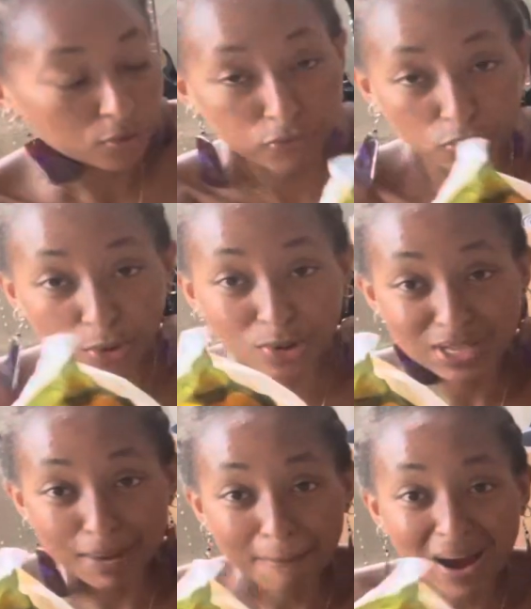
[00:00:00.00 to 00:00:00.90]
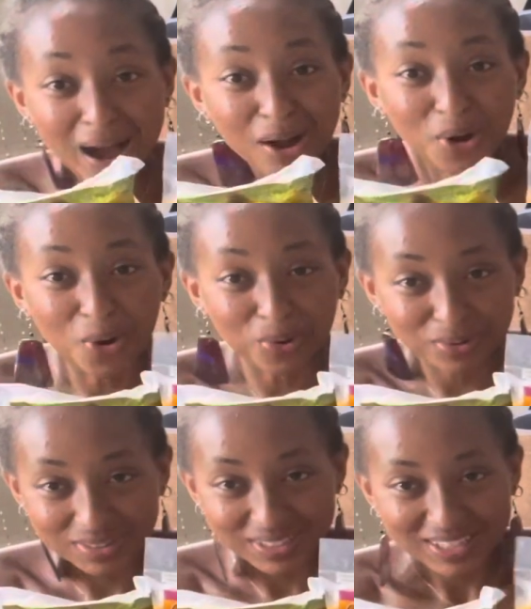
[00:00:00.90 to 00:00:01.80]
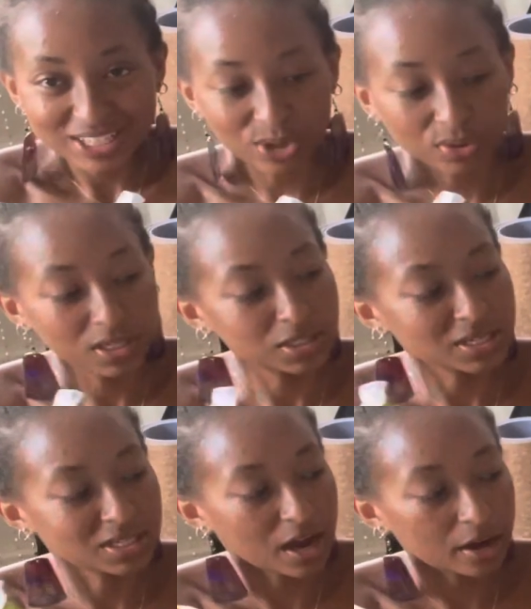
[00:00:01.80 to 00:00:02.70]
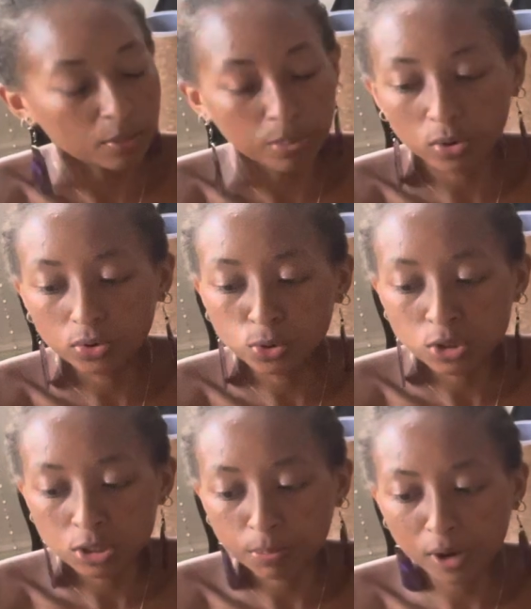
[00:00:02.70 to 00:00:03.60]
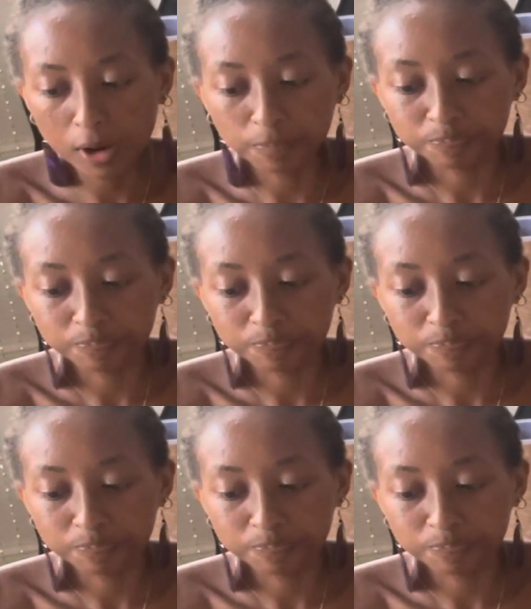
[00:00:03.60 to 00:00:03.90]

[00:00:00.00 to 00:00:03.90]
Frozen mango. So this is kind of produce, but